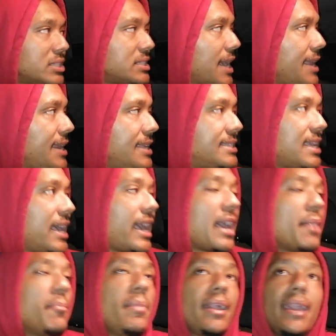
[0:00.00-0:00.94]
Shaney
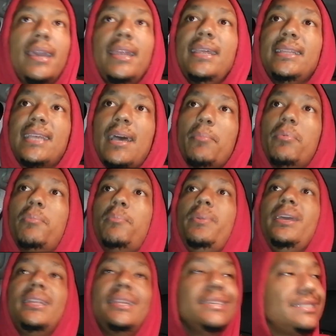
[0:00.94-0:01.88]
Jay can make any type
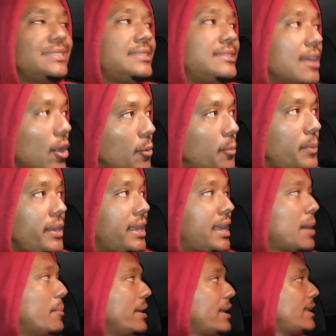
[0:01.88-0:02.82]
of beat. He's dope.
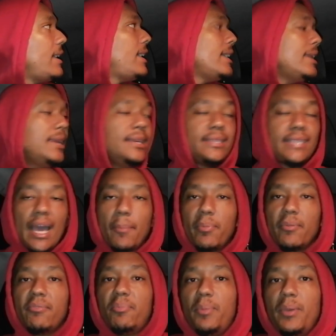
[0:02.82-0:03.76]
He can make any
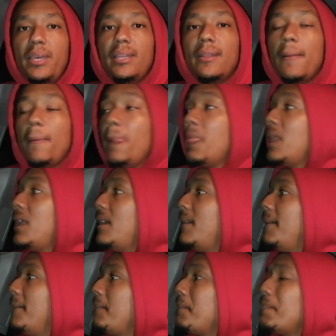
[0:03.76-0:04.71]
type of beat.
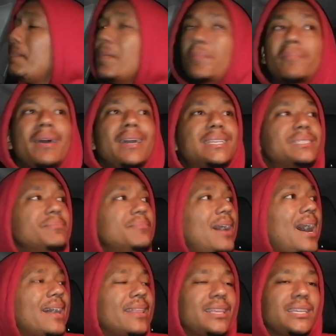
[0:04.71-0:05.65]
Make
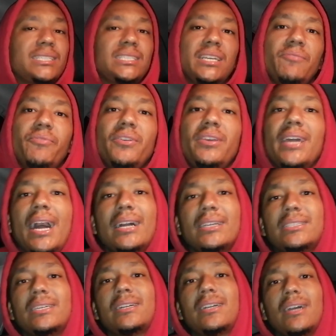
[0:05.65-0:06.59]
some other shit for
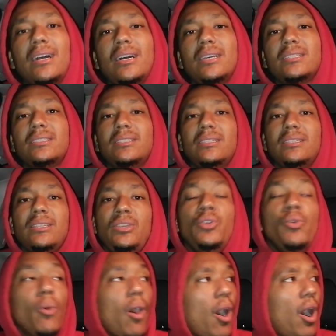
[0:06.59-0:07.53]
Youngsta, cuz.
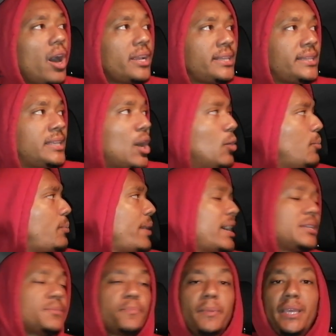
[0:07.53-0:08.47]
You are a dope
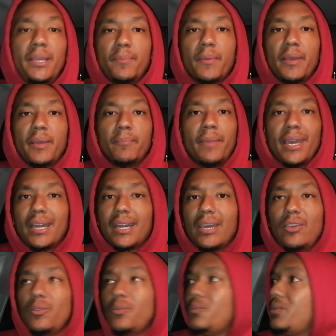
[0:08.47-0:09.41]
ass beat
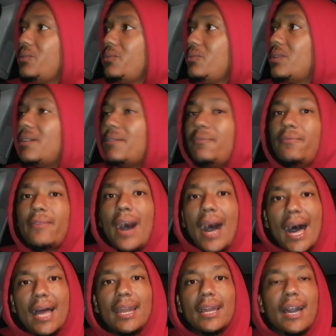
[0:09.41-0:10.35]
maker. You you a
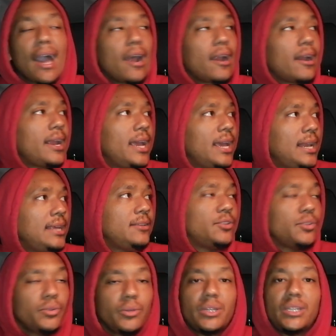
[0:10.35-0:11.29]
fire. Like I
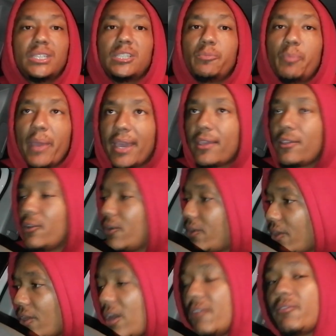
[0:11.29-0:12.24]
really do respect
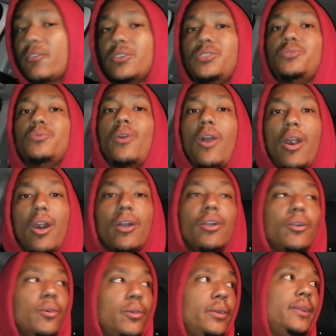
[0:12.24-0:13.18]
your craft because you
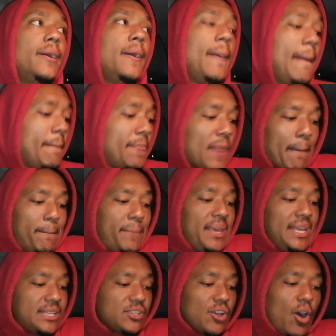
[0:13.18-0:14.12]
are good. The
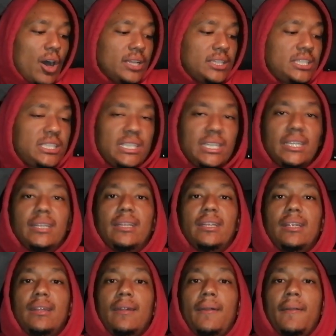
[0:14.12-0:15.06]
beats aren't shit.